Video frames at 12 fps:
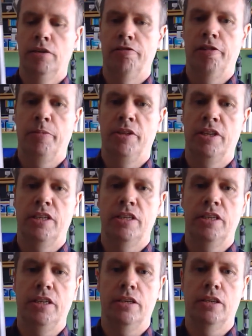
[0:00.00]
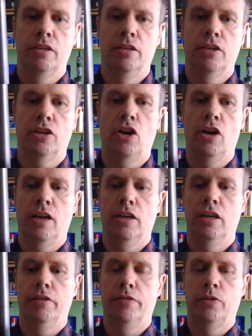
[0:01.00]
trimmed this seat, the collar
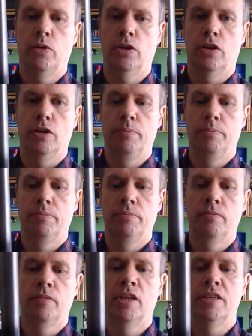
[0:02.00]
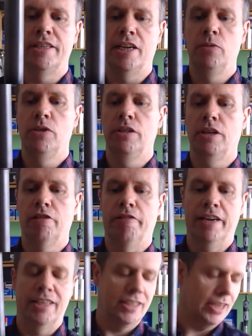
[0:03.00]
of the fork column, down to the
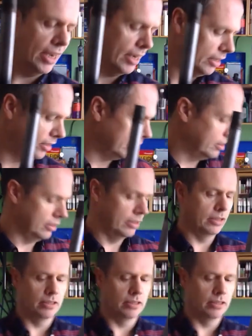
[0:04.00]
correct size